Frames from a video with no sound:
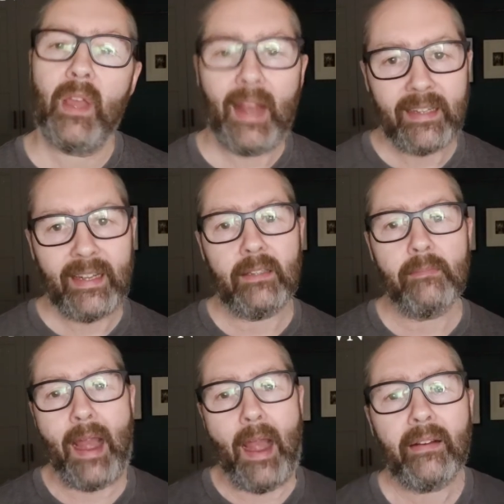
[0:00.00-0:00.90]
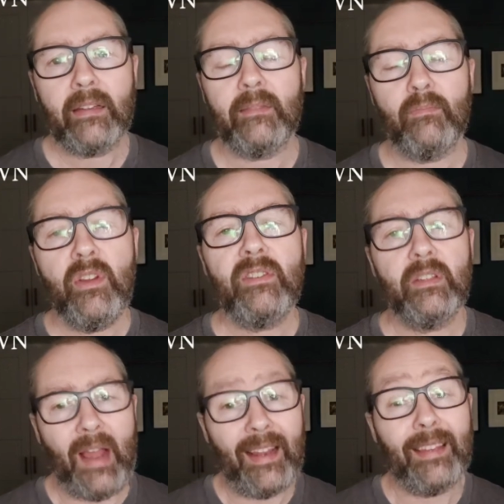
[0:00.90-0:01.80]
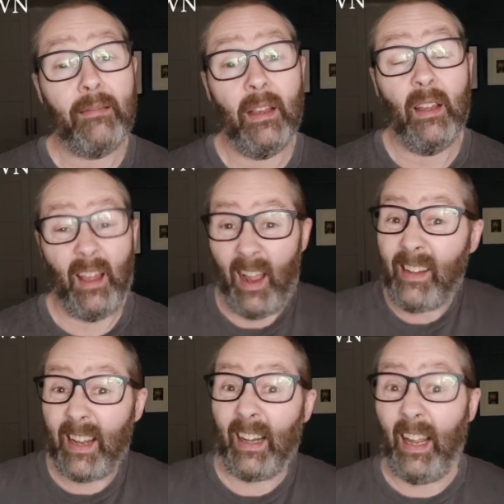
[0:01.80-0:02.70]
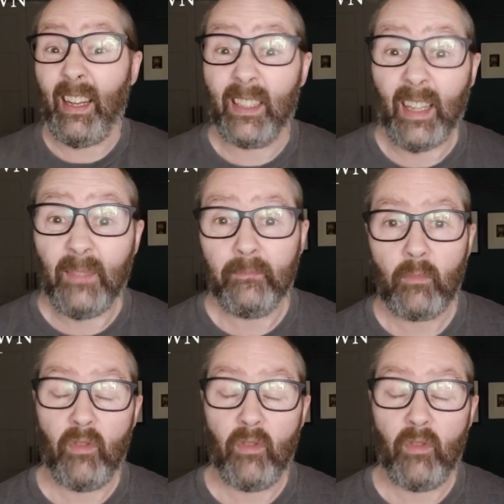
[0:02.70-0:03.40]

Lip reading: It actually had some characters, some richness to it. I actually kind of liked it.